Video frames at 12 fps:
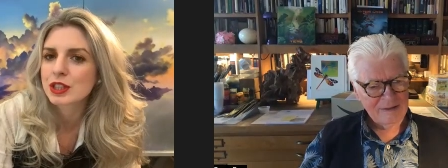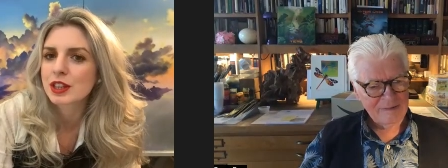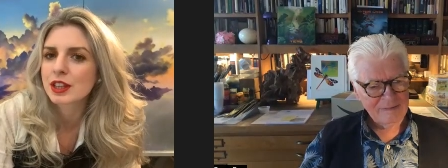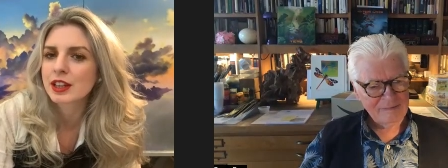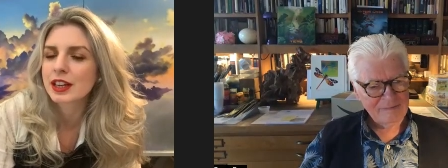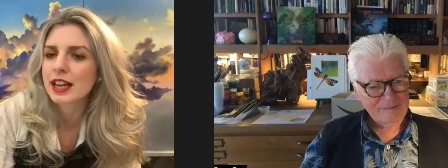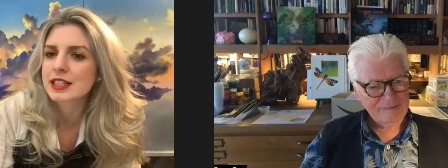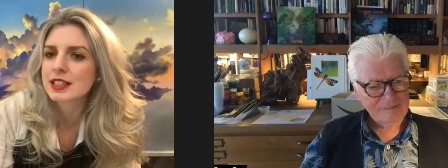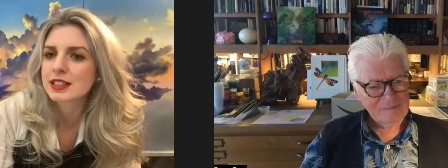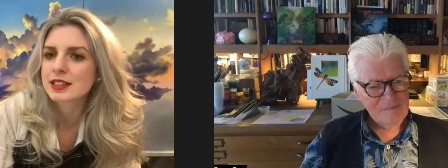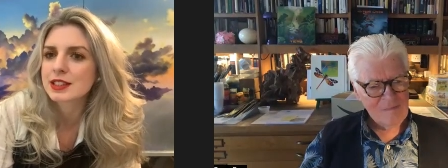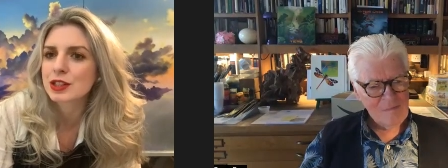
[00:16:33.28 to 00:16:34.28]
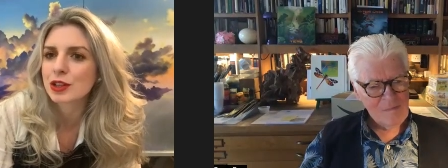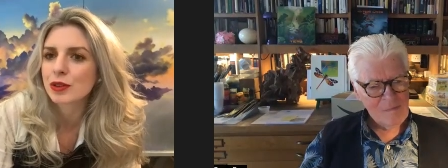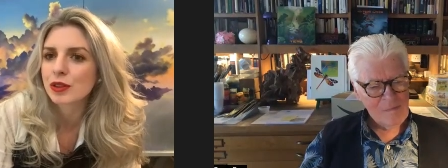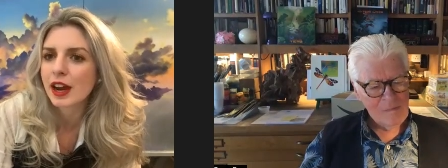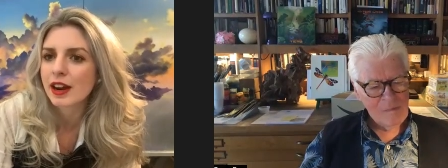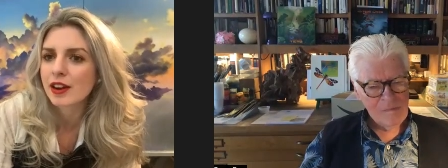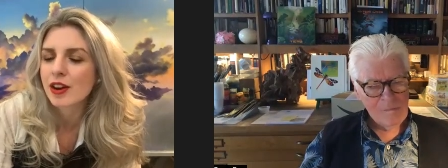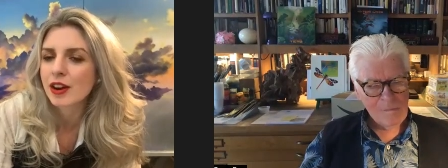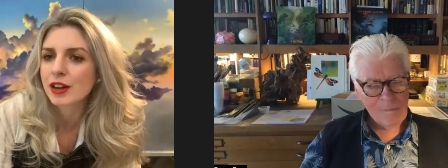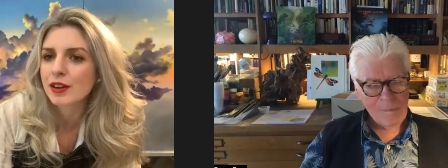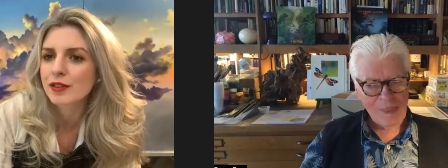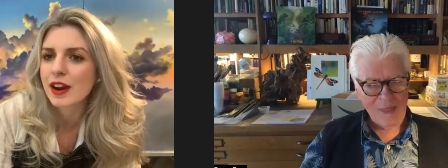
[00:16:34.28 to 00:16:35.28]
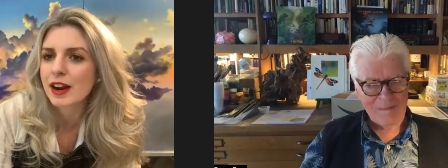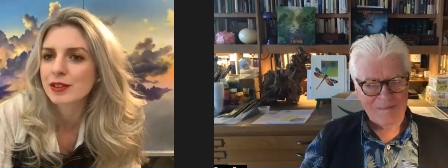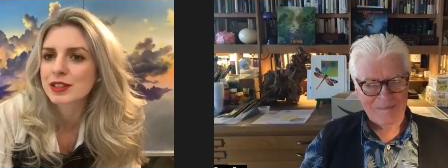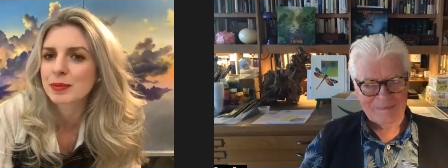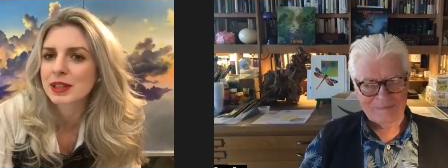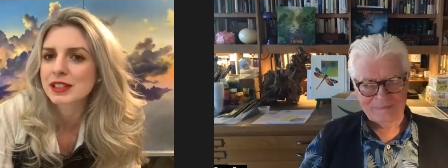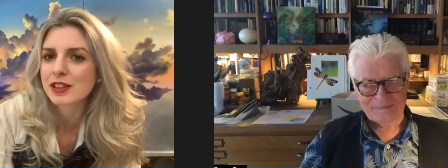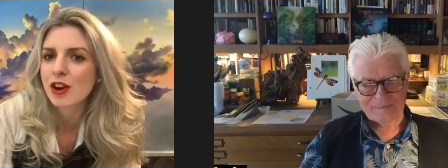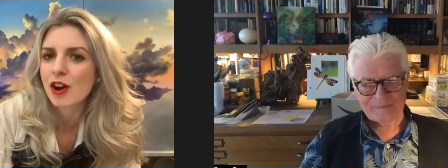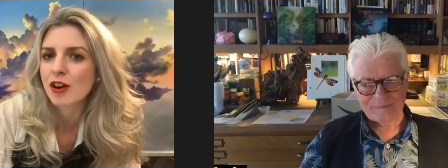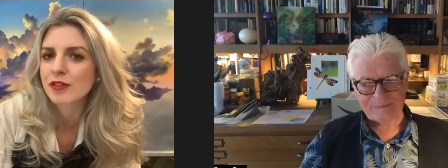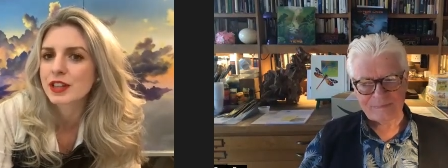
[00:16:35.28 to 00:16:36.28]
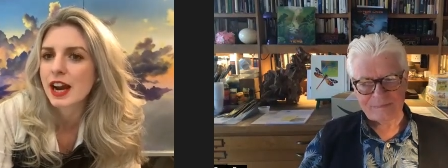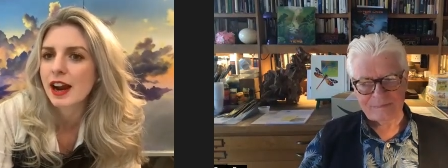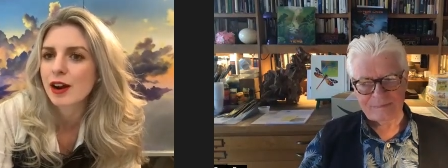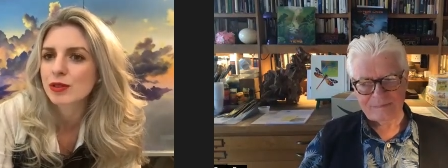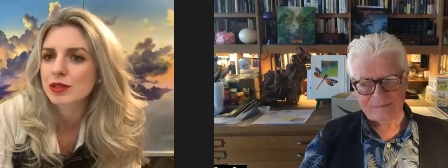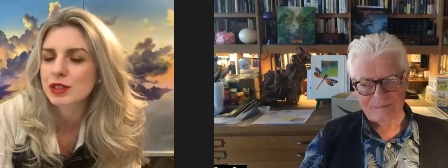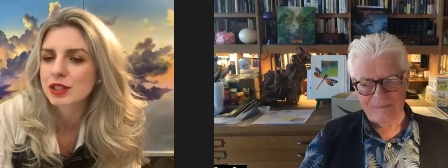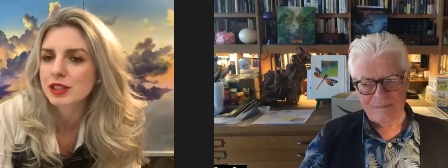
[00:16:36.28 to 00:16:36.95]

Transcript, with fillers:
Speaker 1: did the letters suit that kind of how something is carved out?